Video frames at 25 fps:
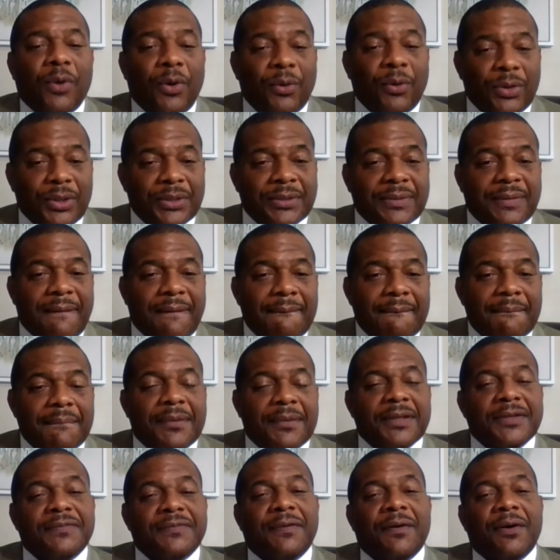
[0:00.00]
rolling
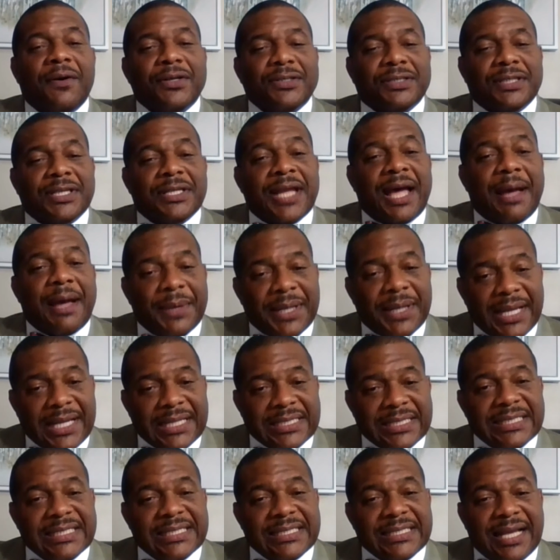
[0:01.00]
as far as the
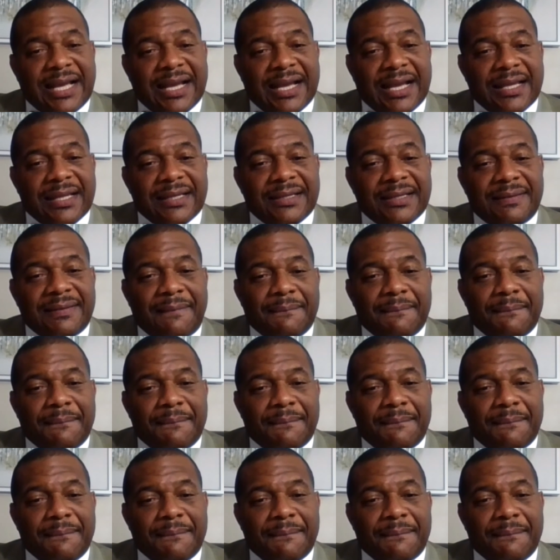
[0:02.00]
nomination side.